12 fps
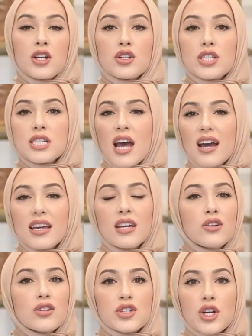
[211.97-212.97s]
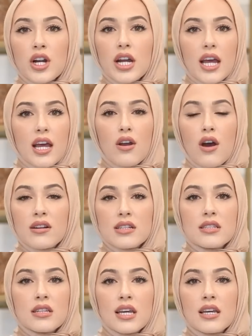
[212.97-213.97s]
just tucking your shirt in,
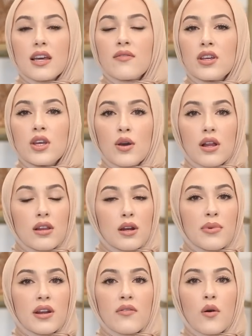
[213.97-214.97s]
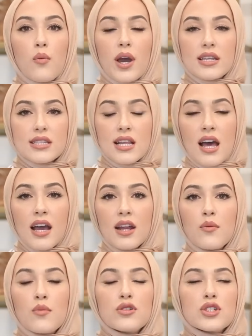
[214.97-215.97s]
honestly, giving you a little bit of a
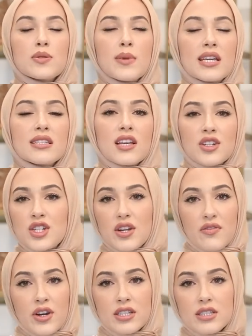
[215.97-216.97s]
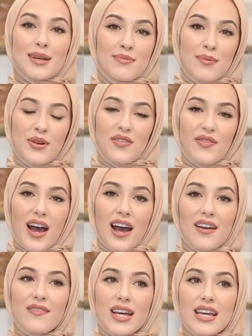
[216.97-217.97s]
waistline will just make such a difference. Tip number
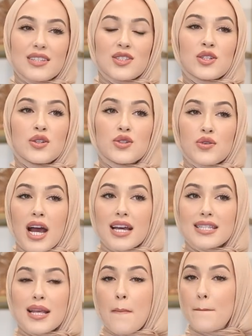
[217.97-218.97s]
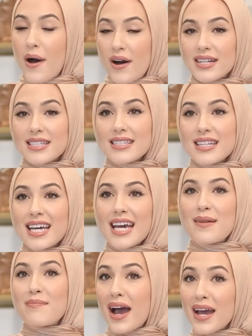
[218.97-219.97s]
five is to dress modestly.
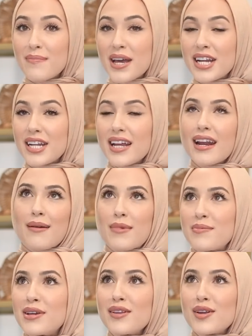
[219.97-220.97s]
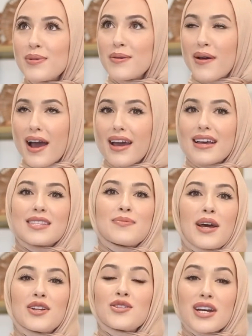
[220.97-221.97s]
In my opinion, I may be a little bit biased,
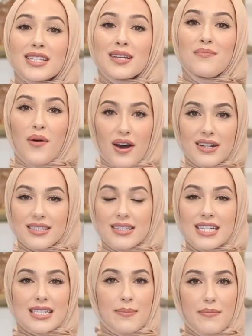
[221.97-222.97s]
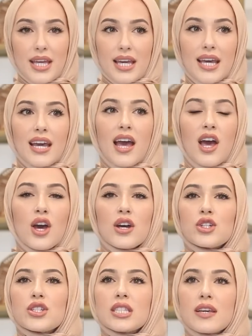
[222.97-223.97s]
but dressing modestly to me
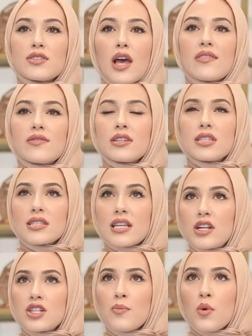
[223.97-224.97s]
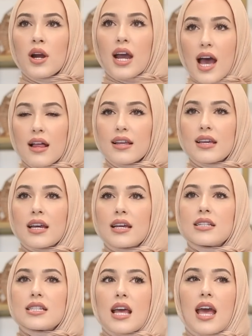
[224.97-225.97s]
just gives off such a more
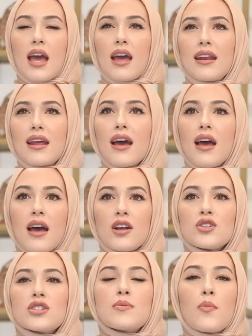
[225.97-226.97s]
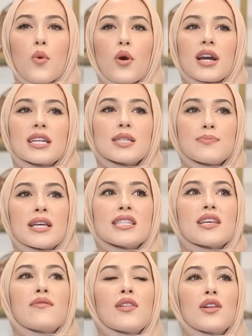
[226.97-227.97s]
elegant and just more
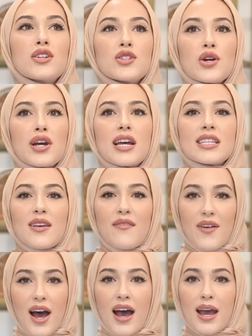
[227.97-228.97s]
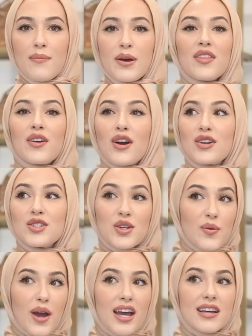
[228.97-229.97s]
expensive, luxurious vibe. There are two
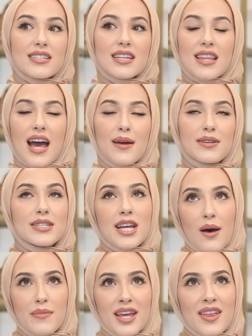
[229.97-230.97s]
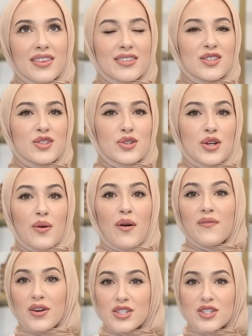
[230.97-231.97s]
ways that tell me that this is true.
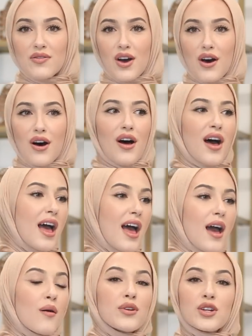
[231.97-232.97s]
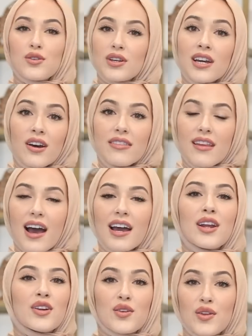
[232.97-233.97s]
First of all, when you're looking online
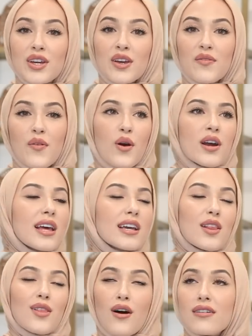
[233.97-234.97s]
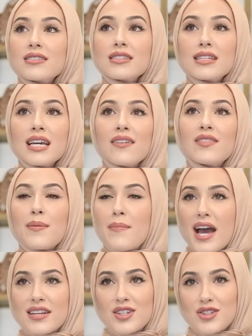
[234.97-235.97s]
and you're looking for like long-sleeved
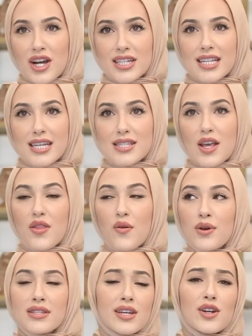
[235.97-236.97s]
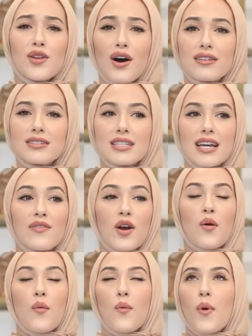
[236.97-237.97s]
maxi dresses, the ones that are long-sleeve
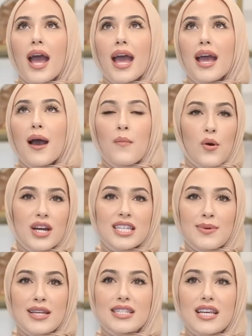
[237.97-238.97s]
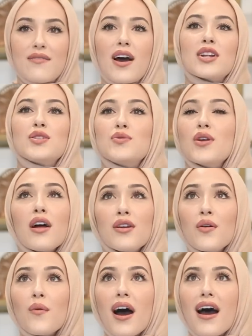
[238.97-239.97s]
are way more expensive. I do not
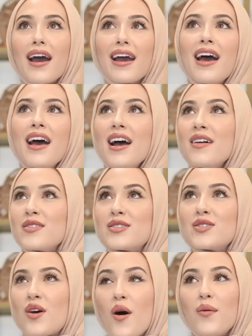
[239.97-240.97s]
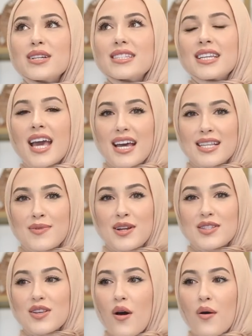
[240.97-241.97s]
know why. This is always the case, but
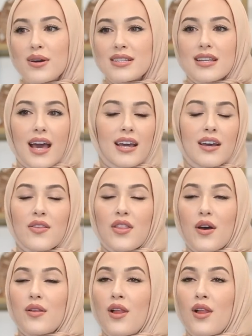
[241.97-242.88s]
it's always like the